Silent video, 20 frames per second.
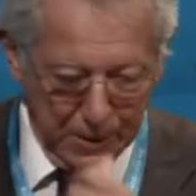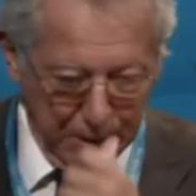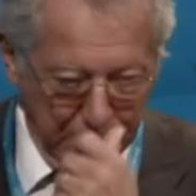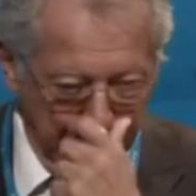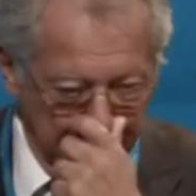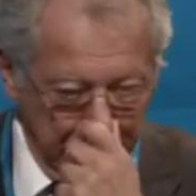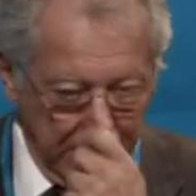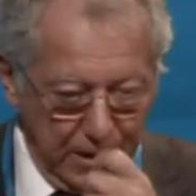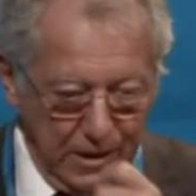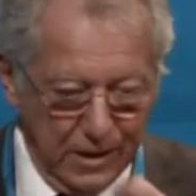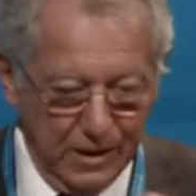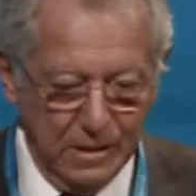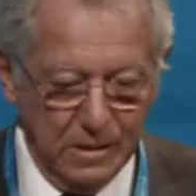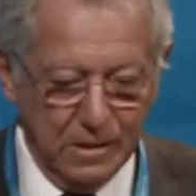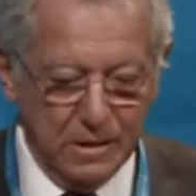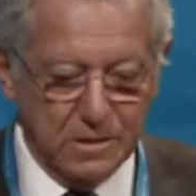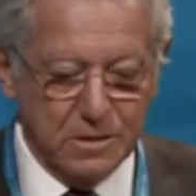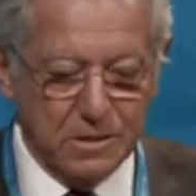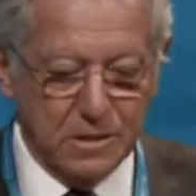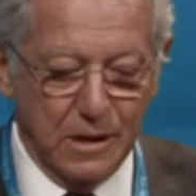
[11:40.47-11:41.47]
And in
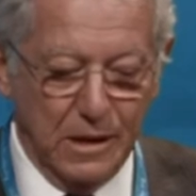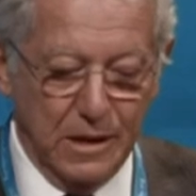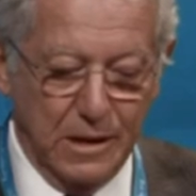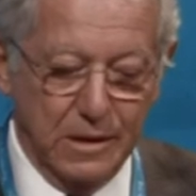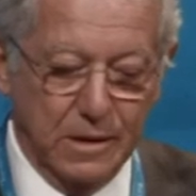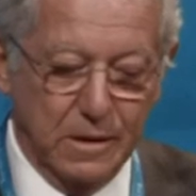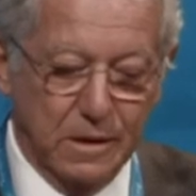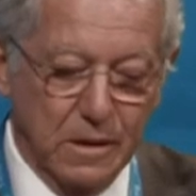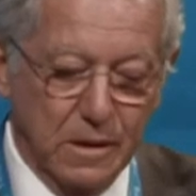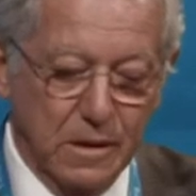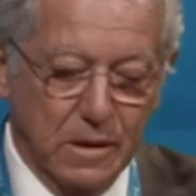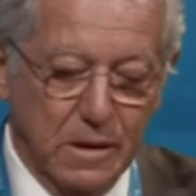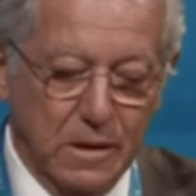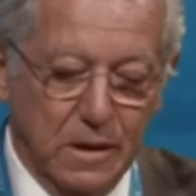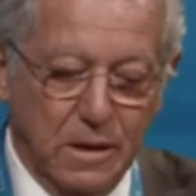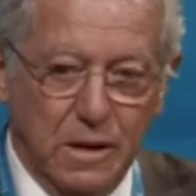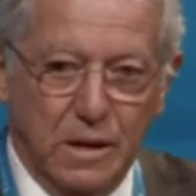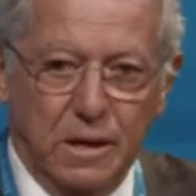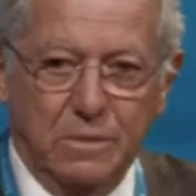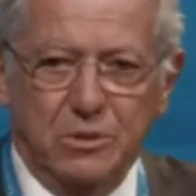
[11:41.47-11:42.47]
this slide,
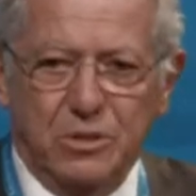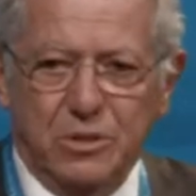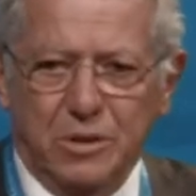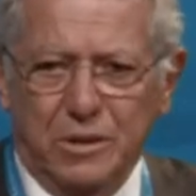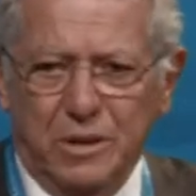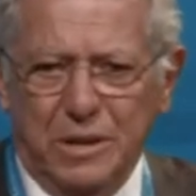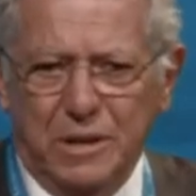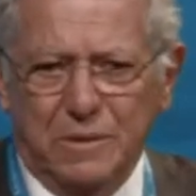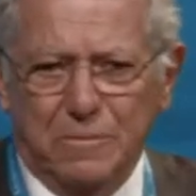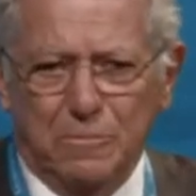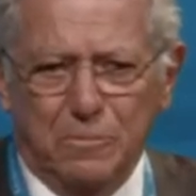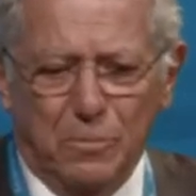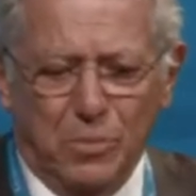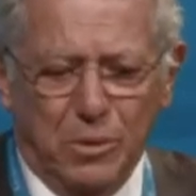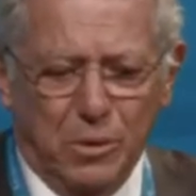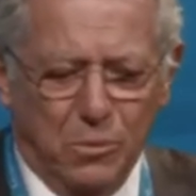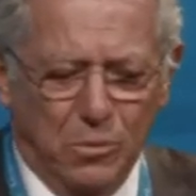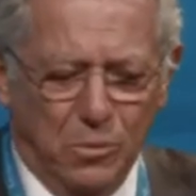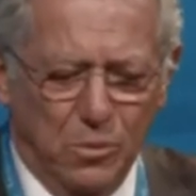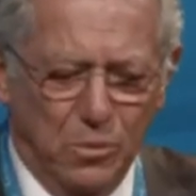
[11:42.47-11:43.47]
I'm showing
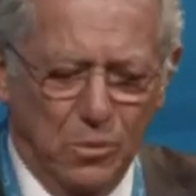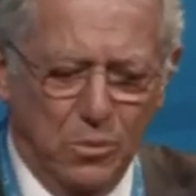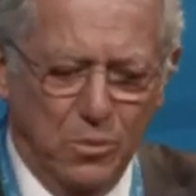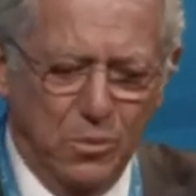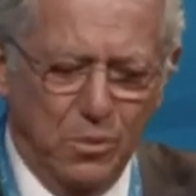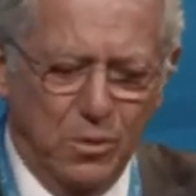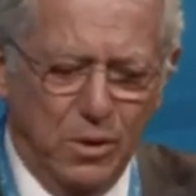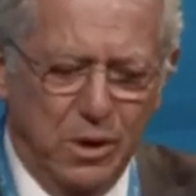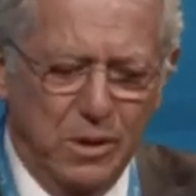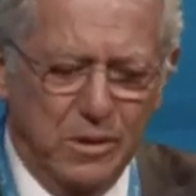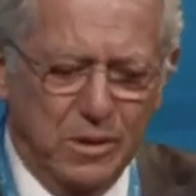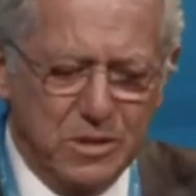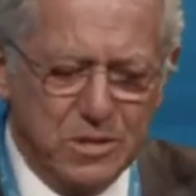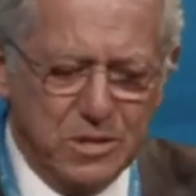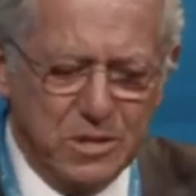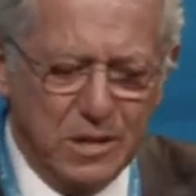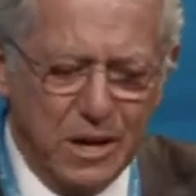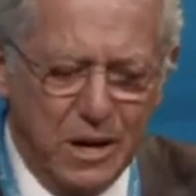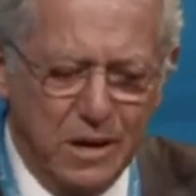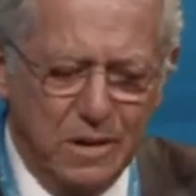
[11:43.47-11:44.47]
in the
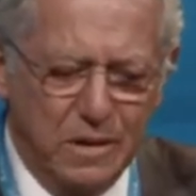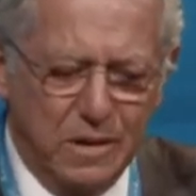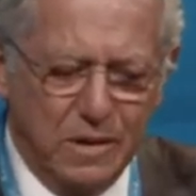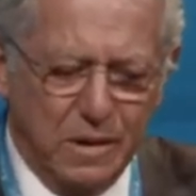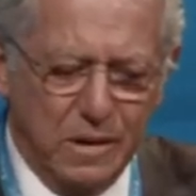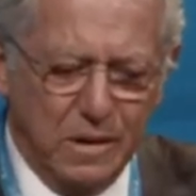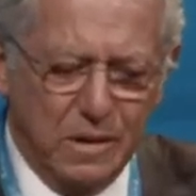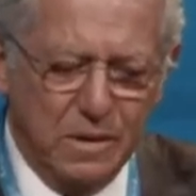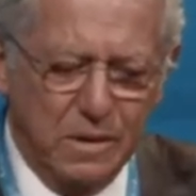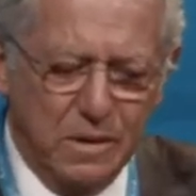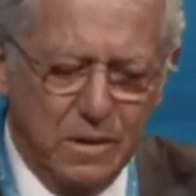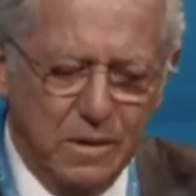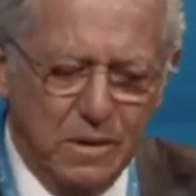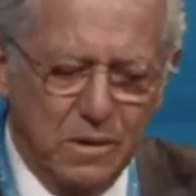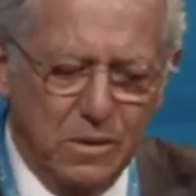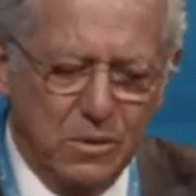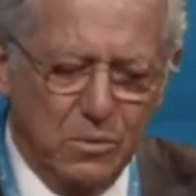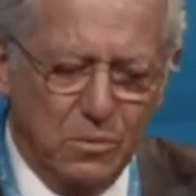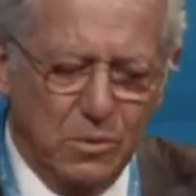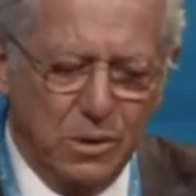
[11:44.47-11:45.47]
center
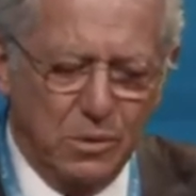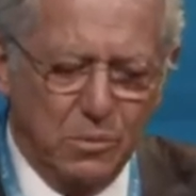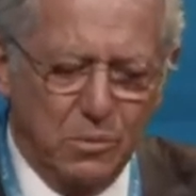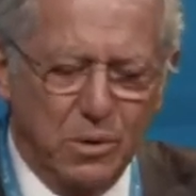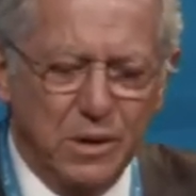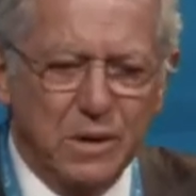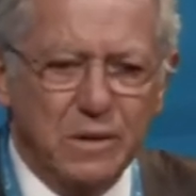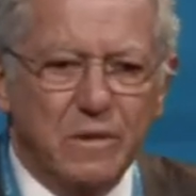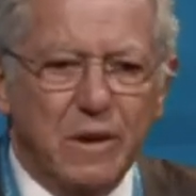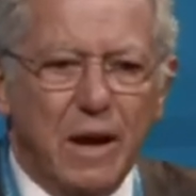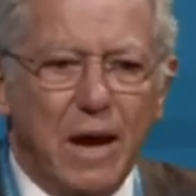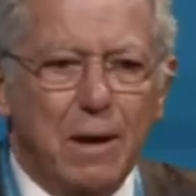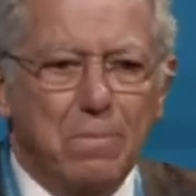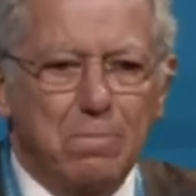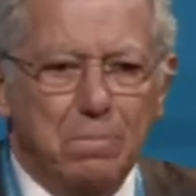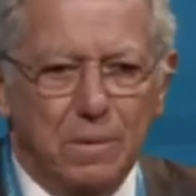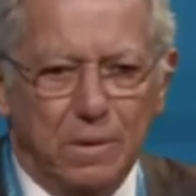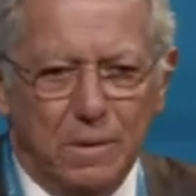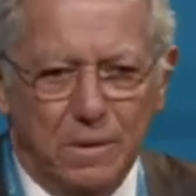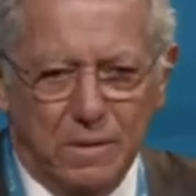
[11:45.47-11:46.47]
what has
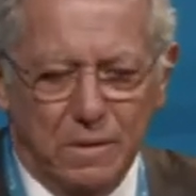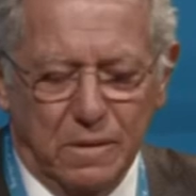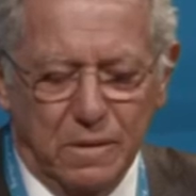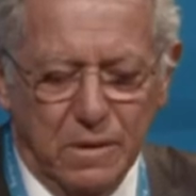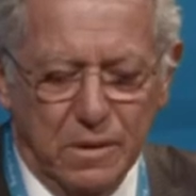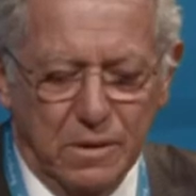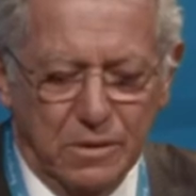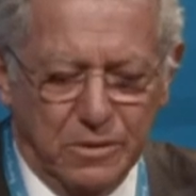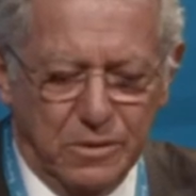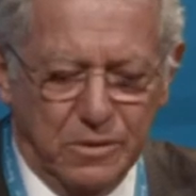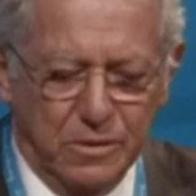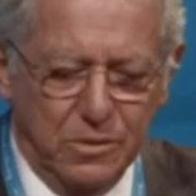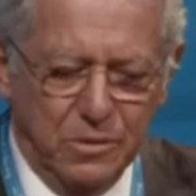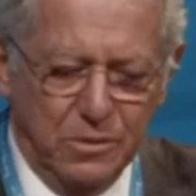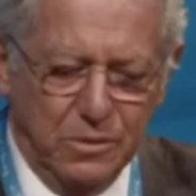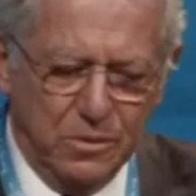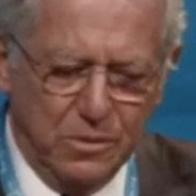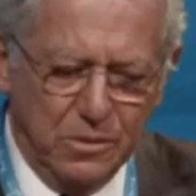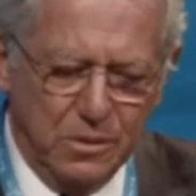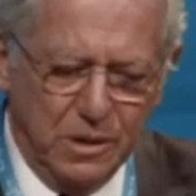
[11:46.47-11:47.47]
happened
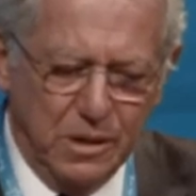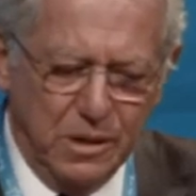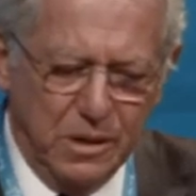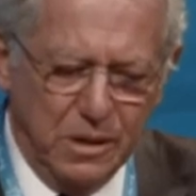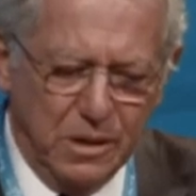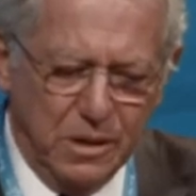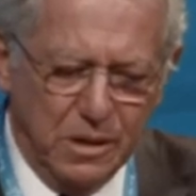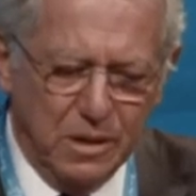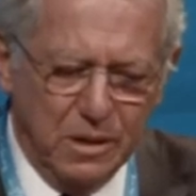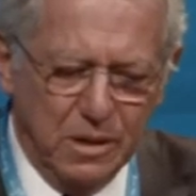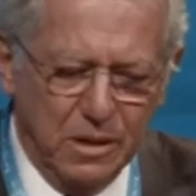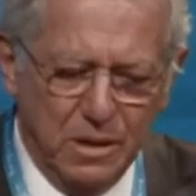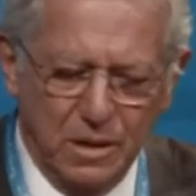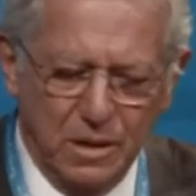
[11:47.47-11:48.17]
to the